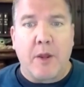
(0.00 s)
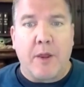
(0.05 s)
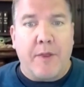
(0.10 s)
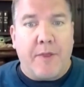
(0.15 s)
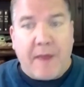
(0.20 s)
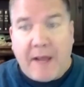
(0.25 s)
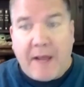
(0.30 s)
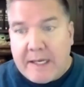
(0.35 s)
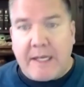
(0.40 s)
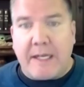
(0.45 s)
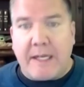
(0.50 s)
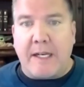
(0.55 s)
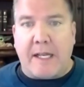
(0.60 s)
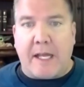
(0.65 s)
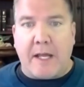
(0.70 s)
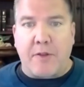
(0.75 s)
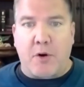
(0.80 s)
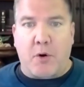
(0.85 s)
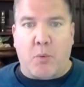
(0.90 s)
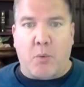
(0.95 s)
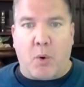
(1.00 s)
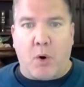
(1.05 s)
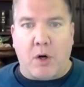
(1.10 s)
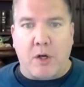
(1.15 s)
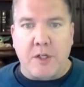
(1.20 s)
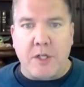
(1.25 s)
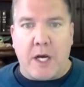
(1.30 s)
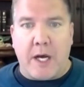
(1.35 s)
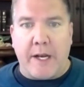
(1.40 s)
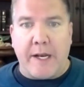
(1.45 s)
they need to get their
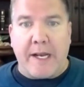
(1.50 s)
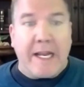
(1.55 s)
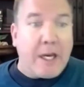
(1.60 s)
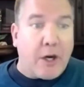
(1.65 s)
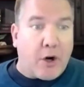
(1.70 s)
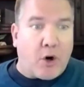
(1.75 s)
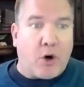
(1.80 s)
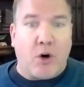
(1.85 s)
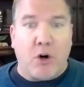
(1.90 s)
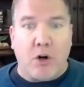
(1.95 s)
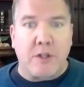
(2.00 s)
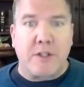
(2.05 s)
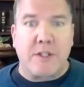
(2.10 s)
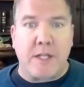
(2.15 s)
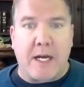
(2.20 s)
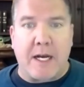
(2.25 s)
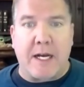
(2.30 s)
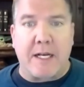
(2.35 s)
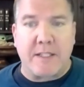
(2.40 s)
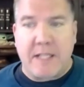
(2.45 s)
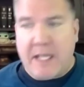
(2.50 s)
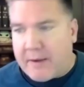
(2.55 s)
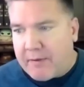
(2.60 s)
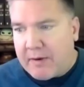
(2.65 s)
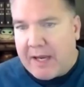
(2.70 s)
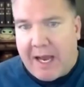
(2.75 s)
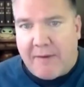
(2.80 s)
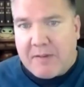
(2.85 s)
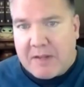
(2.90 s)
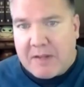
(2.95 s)
work done it hurts us
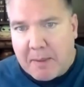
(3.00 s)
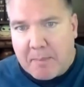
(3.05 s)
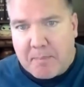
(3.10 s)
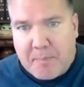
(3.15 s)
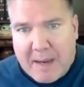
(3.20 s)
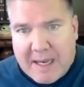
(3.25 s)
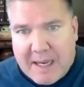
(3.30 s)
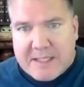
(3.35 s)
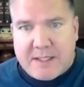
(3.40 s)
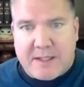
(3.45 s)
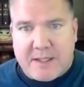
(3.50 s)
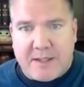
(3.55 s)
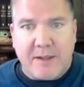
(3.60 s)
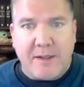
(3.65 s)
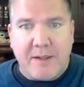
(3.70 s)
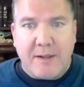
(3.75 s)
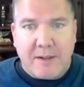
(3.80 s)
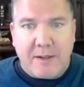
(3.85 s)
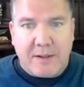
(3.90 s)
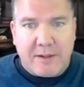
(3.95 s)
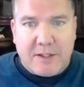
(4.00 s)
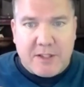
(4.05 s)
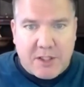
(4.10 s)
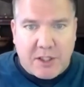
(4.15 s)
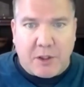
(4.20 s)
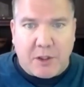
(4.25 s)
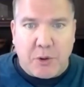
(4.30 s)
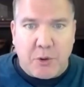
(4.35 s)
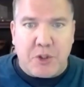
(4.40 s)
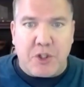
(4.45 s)
even having the best
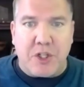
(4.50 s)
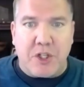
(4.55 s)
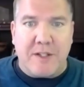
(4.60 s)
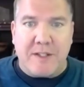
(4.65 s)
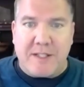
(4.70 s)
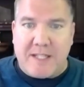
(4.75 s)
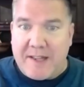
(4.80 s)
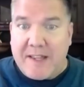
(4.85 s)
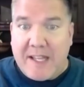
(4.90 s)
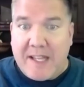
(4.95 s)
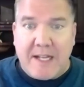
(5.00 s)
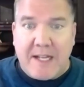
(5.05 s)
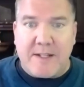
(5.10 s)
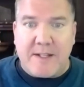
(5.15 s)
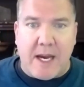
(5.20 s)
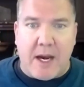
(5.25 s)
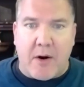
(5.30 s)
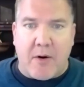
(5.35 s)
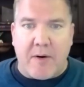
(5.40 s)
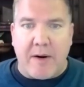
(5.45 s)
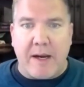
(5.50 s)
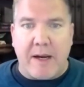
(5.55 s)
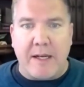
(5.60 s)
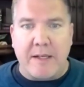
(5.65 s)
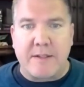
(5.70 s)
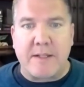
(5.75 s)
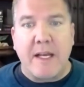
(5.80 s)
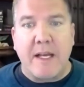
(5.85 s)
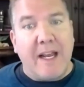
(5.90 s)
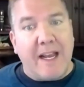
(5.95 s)
solutions in these
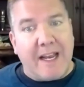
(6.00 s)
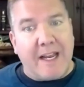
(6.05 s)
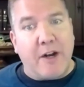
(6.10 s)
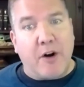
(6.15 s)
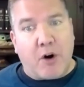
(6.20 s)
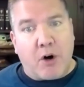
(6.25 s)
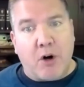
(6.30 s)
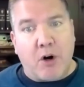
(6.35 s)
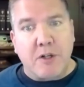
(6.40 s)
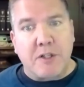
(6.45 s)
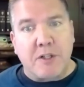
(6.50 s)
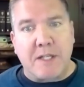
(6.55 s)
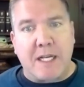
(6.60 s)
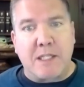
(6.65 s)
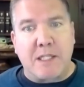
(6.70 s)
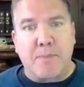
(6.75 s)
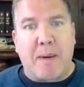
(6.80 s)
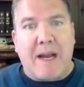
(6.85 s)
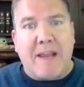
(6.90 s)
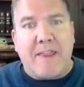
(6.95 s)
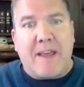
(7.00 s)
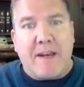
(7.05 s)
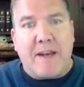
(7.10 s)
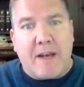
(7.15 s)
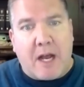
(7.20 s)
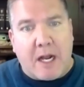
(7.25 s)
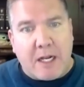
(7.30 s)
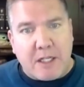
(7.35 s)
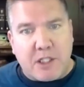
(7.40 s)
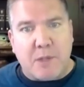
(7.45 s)
areas it hurts us by then
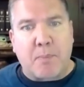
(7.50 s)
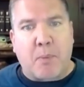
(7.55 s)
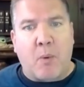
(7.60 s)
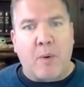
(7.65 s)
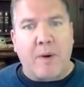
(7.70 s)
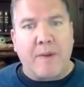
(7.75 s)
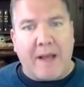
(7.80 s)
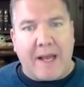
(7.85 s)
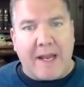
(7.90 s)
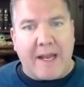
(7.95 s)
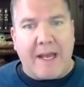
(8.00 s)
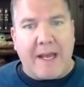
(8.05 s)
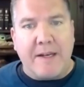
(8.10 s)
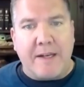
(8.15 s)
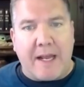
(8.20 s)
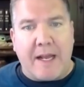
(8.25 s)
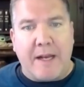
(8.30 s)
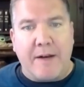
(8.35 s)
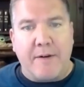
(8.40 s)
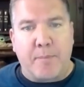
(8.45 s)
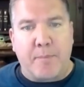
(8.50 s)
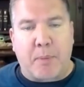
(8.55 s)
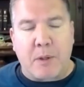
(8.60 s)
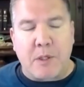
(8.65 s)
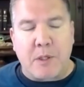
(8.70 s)
not supporting that end-to-end